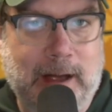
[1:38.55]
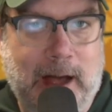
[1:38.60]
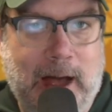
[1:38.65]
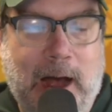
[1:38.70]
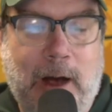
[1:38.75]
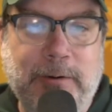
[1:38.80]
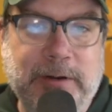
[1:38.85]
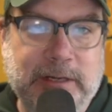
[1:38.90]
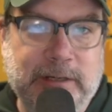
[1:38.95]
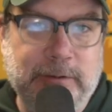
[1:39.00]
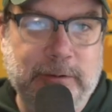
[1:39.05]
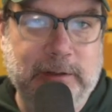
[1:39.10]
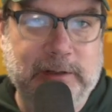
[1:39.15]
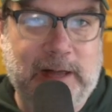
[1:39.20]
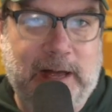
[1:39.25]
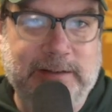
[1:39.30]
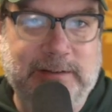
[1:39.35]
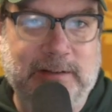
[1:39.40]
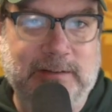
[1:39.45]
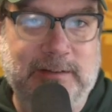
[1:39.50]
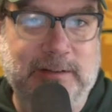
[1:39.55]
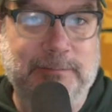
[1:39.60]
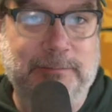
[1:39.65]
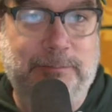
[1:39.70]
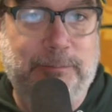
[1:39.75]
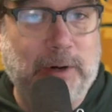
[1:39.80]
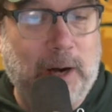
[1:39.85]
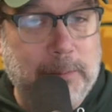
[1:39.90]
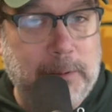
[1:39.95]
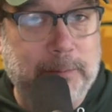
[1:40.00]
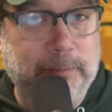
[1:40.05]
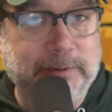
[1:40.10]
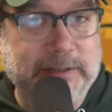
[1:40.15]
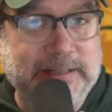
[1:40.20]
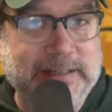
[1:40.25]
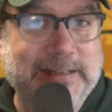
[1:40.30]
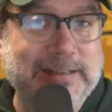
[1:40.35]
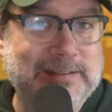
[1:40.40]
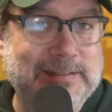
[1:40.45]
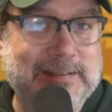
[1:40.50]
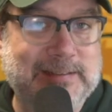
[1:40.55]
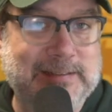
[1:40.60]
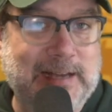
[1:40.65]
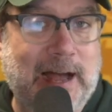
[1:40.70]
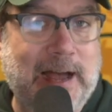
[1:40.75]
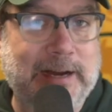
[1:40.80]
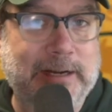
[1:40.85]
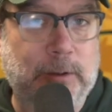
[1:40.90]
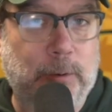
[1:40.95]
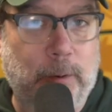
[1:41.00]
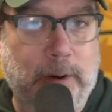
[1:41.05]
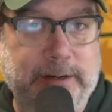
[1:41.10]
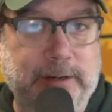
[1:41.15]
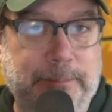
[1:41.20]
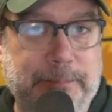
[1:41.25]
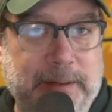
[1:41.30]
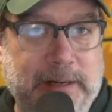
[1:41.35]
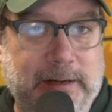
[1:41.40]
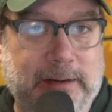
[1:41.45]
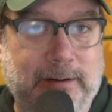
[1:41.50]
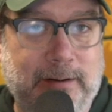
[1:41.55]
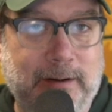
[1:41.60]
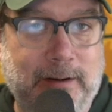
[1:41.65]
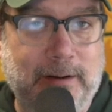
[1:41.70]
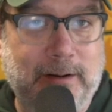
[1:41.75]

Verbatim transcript: how he utilizes him probably inside quite a bit.